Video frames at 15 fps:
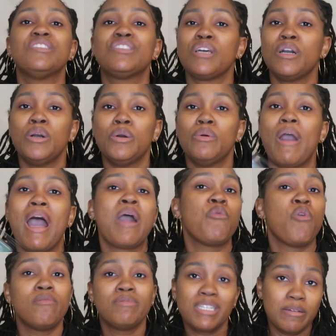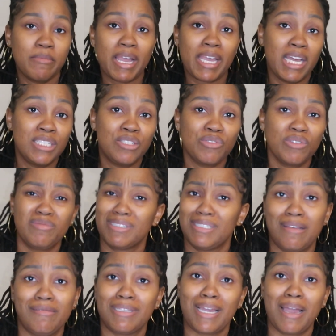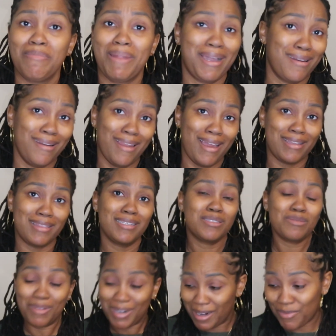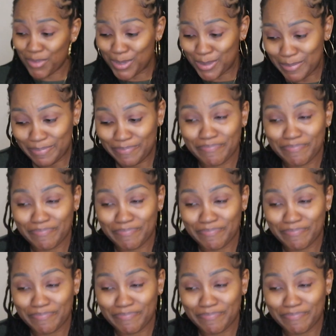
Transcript: So I warmed it in my guest room because I was like, I'm not gonna like this, whatever.